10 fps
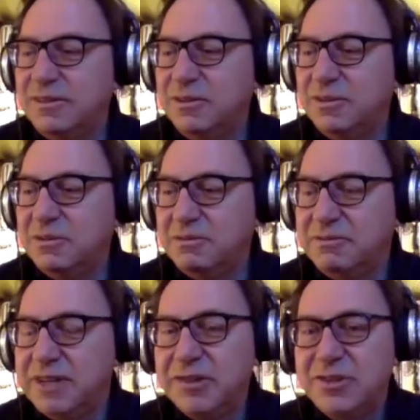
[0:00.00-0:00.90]

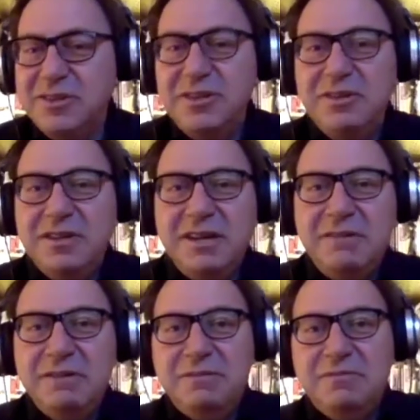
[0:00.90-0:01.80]
reflections in your
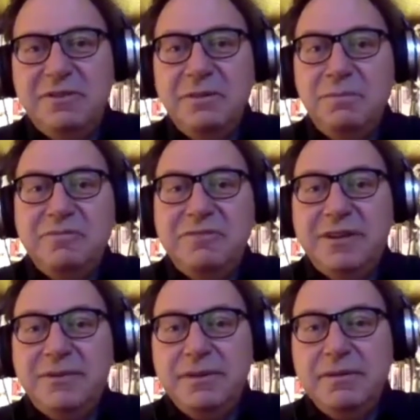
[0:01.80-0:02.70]
diary are very
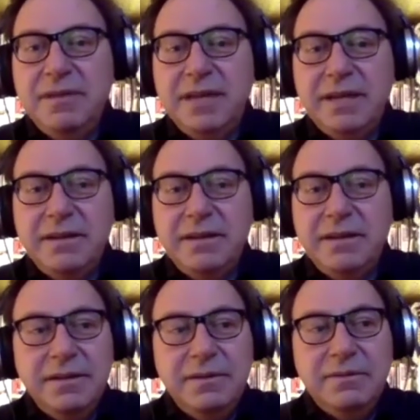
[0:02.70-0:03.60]
profound, that
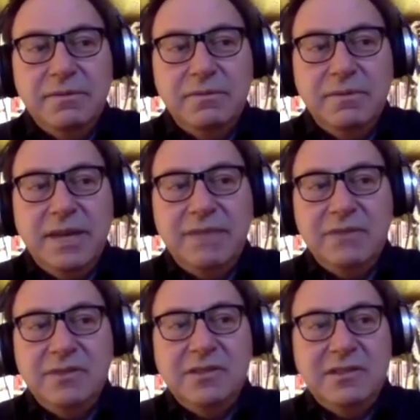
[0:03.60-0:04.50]
we have a
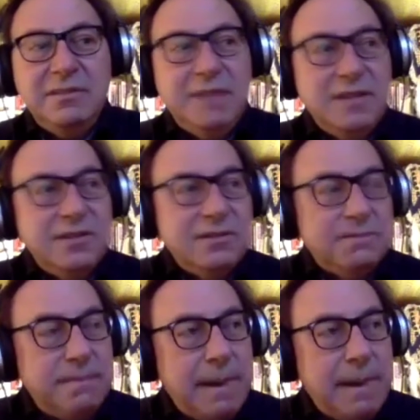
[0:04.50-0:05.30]
system that's,